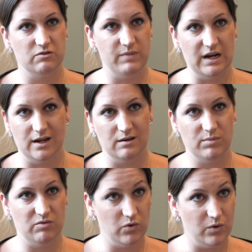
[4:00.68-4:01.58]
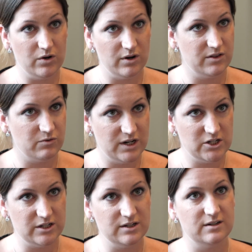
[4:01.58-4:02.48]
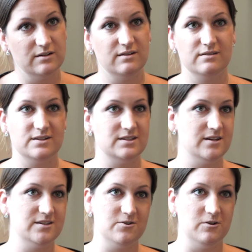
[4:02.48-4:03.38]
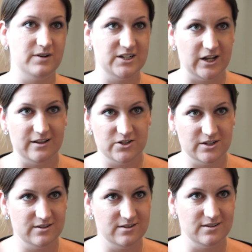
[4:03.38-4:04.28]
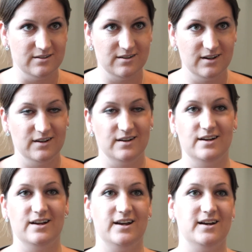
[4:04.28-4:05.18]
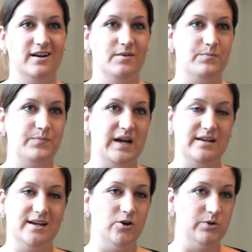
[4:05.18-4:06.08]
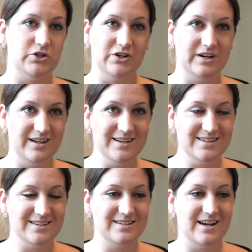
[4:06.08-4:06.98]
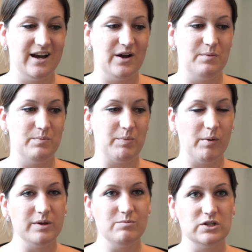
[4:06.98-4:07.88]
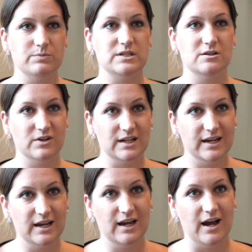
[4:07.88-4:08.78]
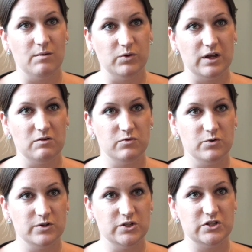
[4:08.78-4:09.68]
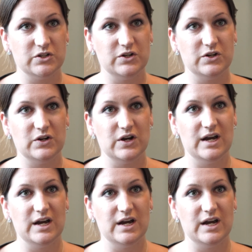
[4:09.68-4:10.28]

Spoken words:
of meeting before in the region and discussing all of our challenges and opportunities. But probably most specifically, I'm looking forward to